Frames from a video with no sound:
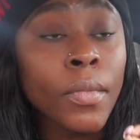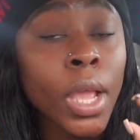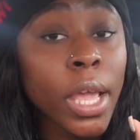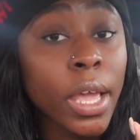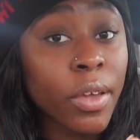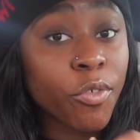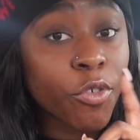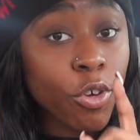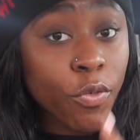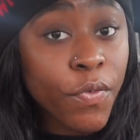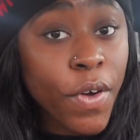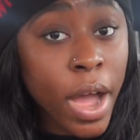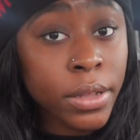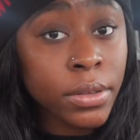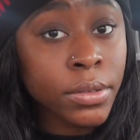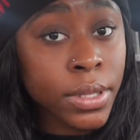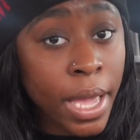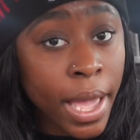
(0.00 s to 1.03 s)
if you
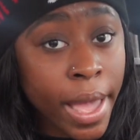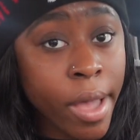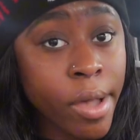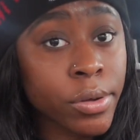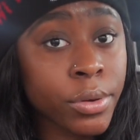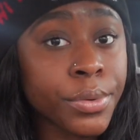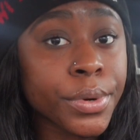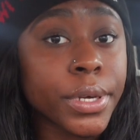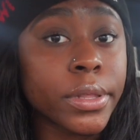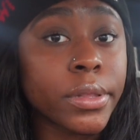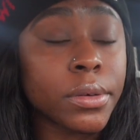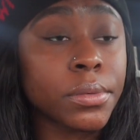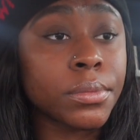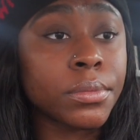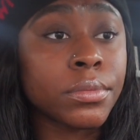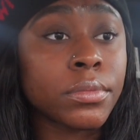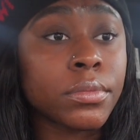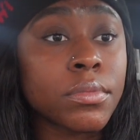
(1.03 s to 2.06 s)
follow the algorithm,
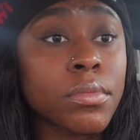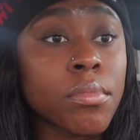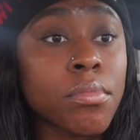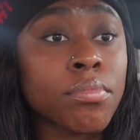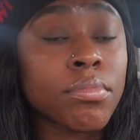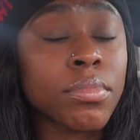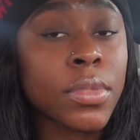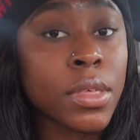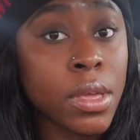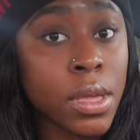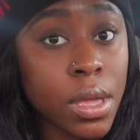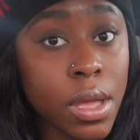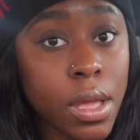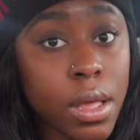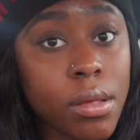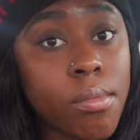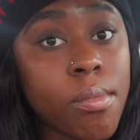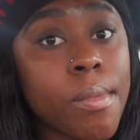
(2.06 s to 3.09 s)
then